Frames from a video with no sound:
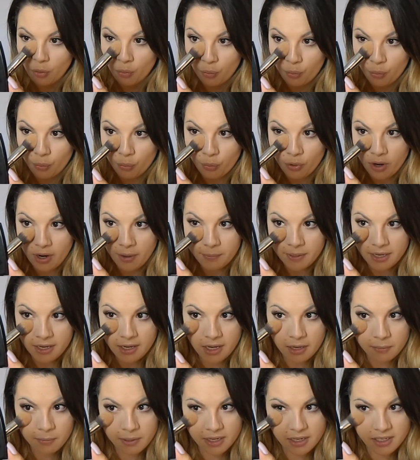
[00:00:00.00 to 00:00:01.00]
rubbing
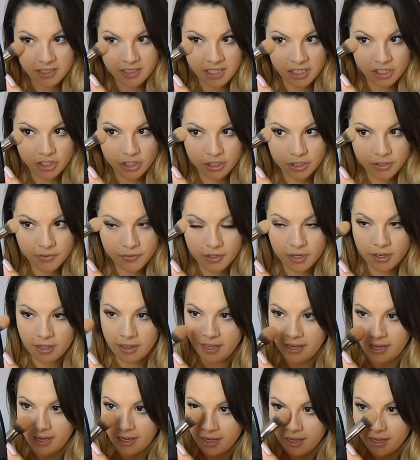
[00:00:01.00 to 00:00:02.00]
it, because I just feel
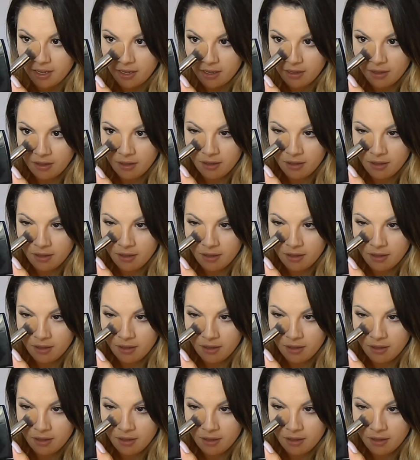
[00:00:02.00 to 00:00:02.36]
like